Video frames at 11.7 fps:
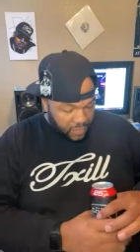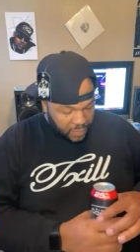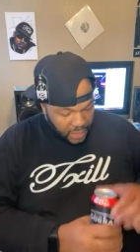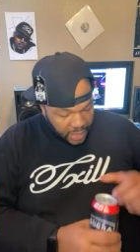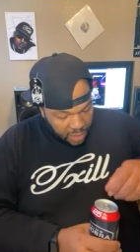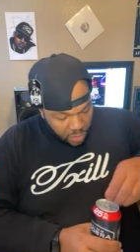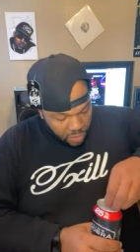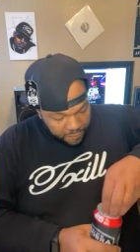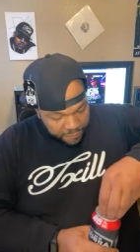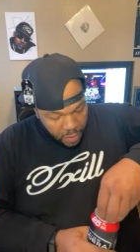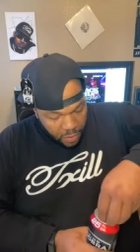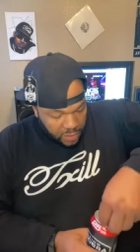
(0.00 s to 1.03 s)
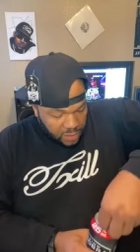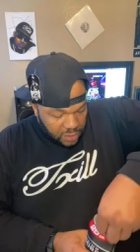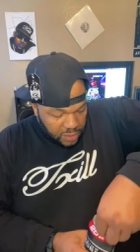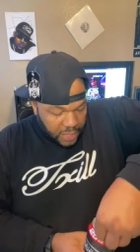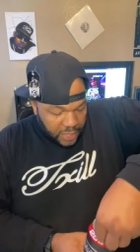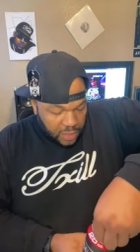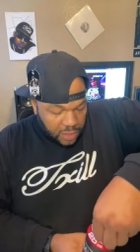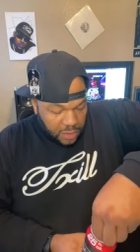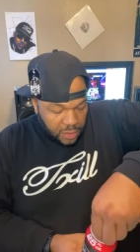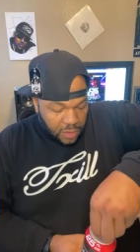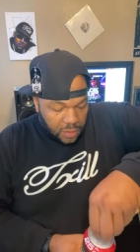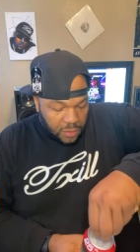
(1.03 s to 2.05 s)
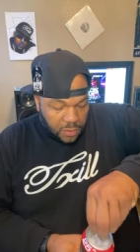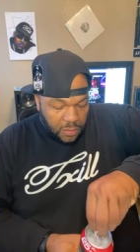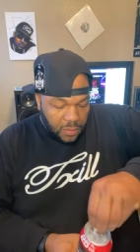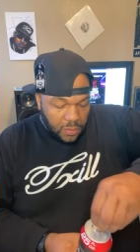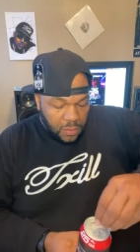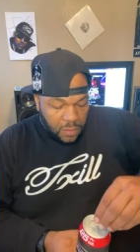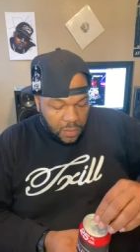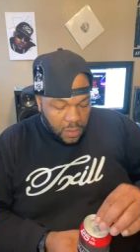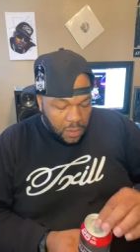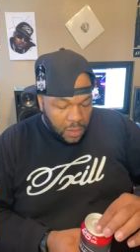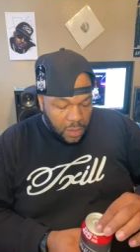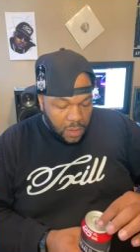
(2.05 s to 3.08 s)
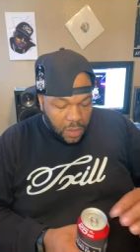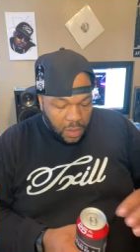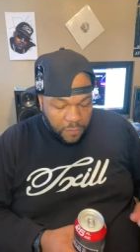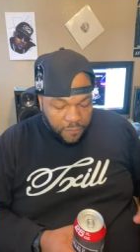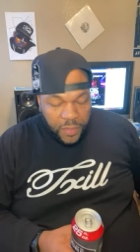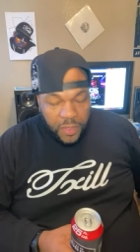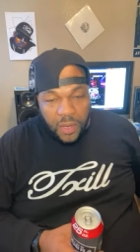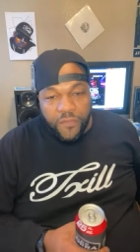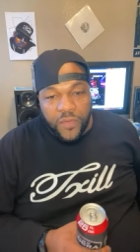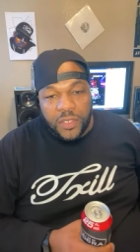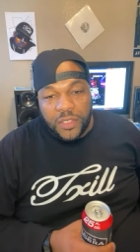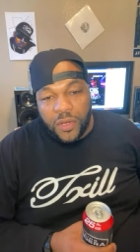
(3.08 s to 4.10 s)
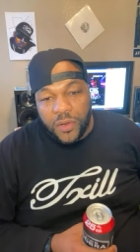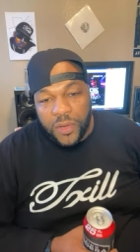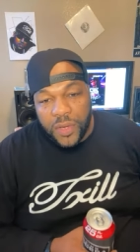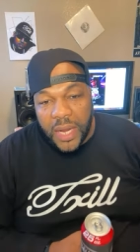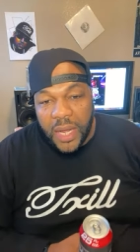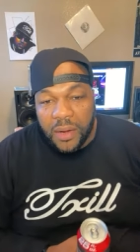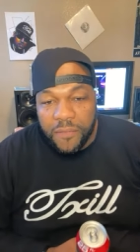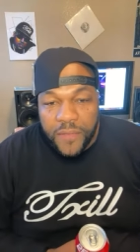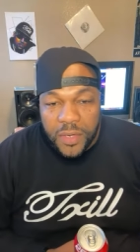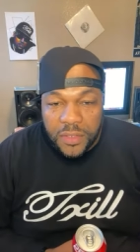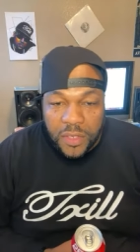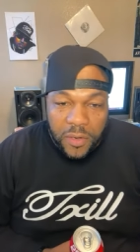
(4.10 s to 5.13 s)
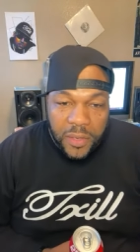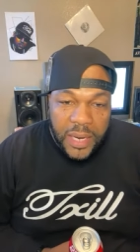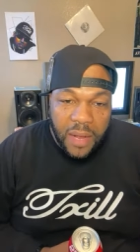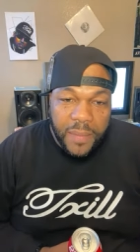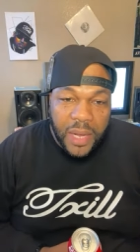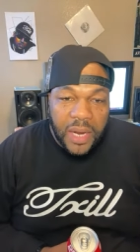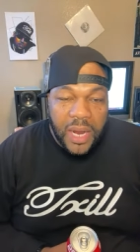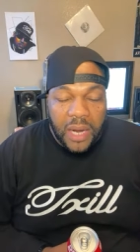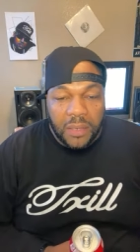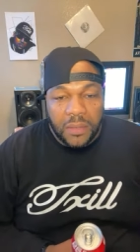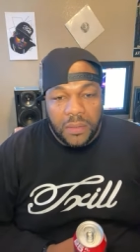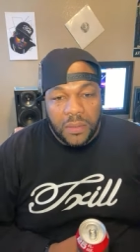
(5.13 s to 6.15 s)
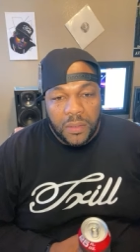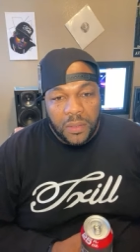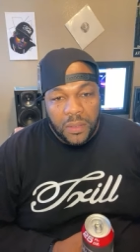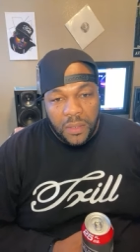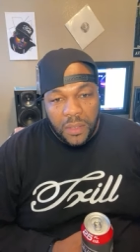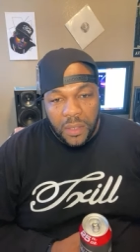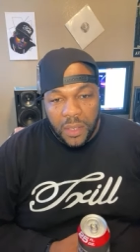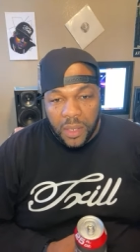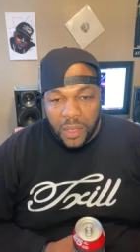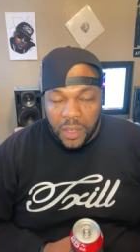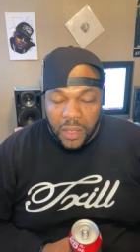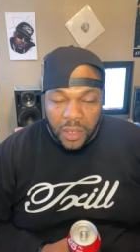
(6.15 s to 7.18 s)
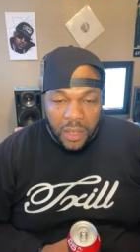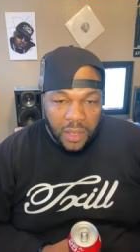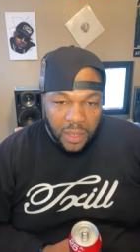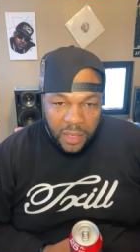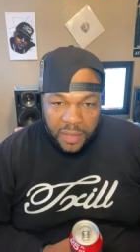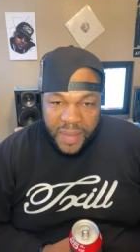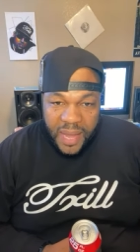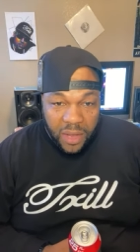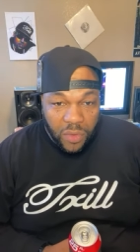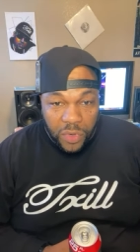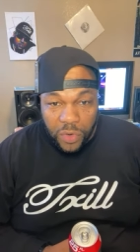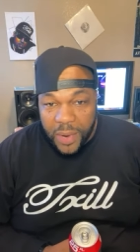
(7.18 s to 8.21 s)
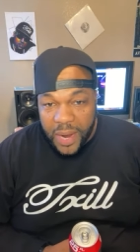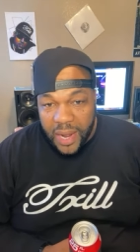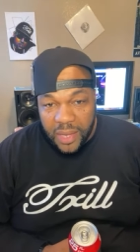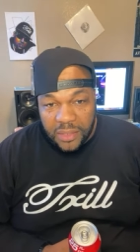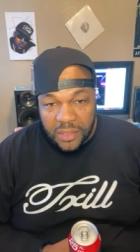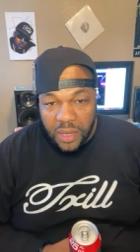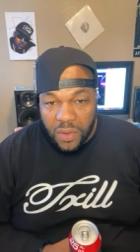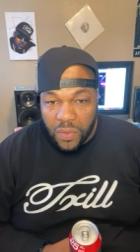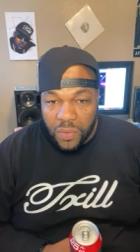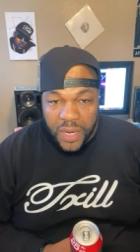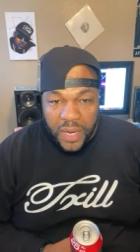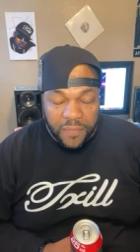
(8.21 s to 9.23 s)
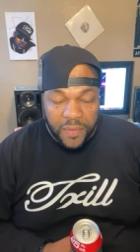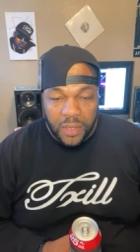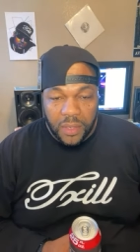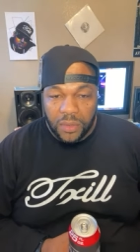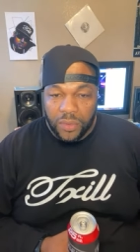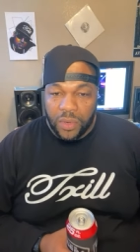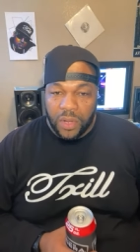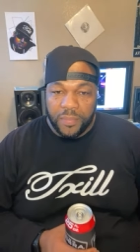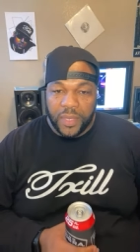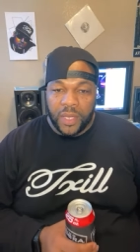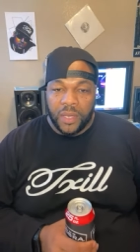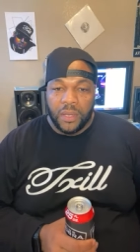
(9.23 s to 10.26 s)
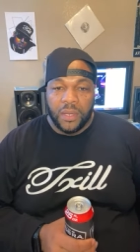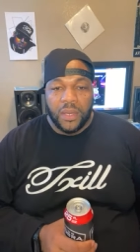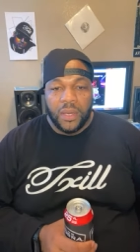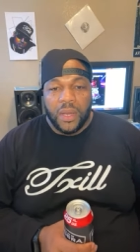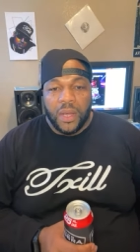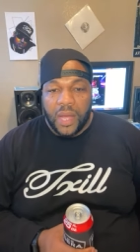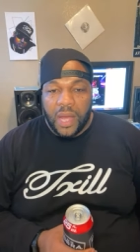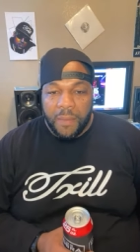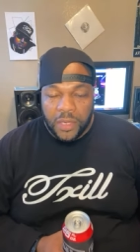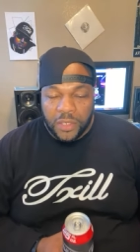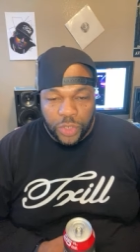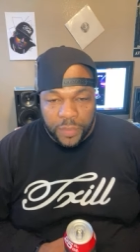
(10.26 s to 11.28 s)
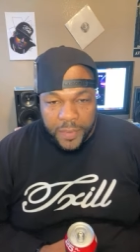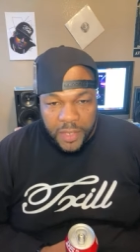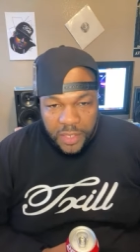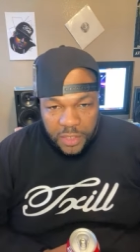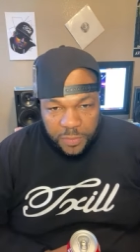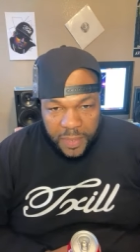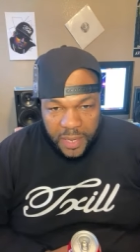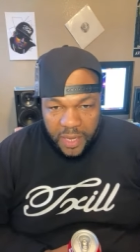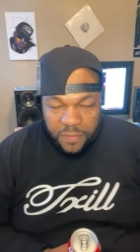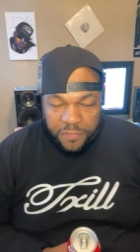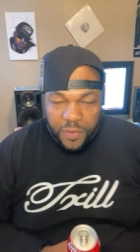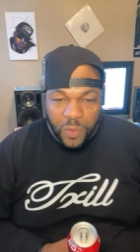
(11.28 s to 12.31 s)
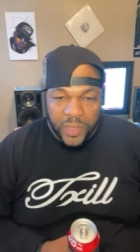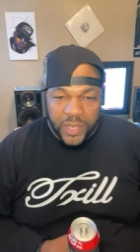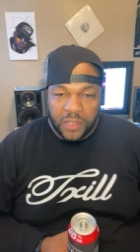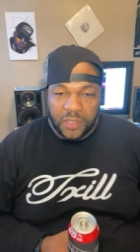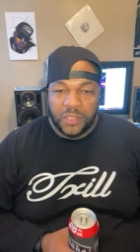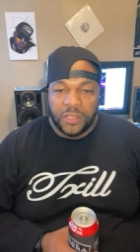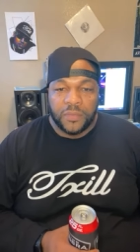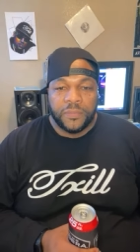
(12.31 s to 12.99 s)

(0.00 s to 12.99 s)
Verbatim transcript: I ain't on them forties today, cause uh, I'm finna, I'm finna turn down. I'm finna turn down my collar and, and, and get back on the grindstone heavy. You know what I mean? I've been tripping these past few weeks.